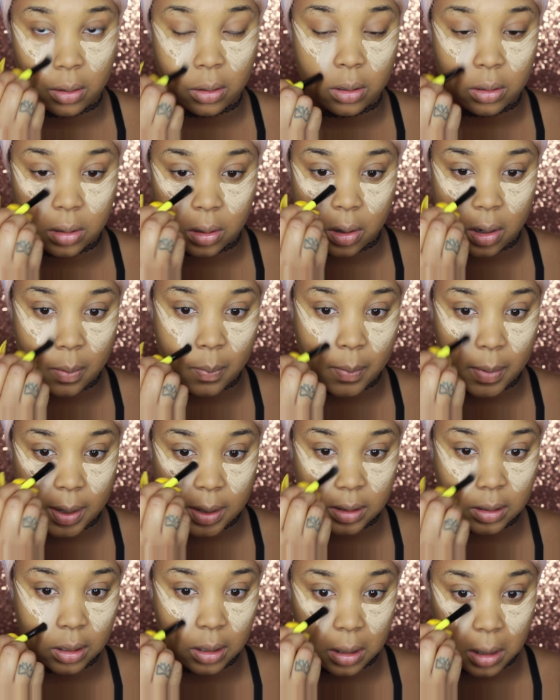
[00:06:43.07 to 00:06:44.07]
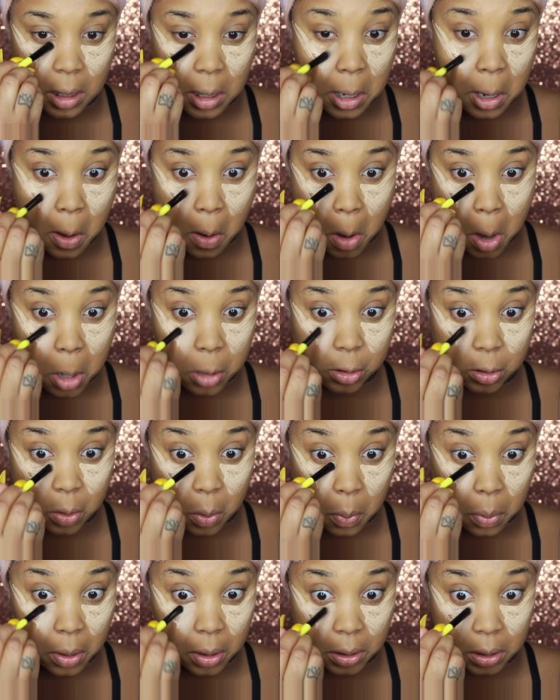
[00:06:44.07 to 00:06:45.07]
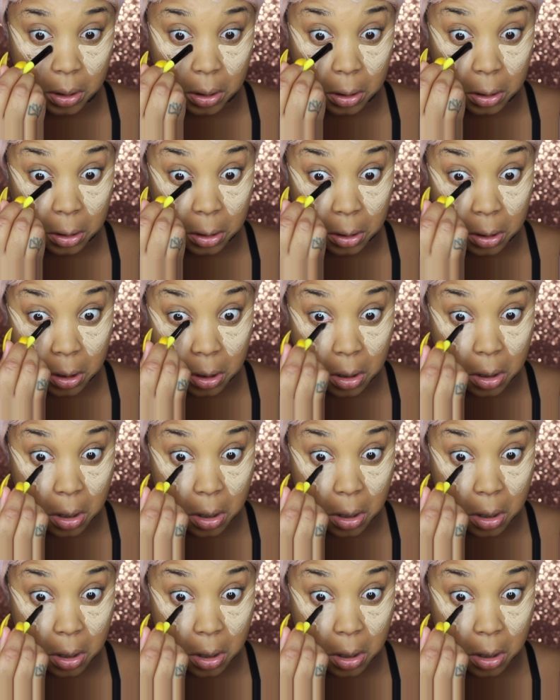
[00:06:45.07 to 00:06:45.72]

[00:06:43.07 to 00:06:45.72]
So I'm basically going to put this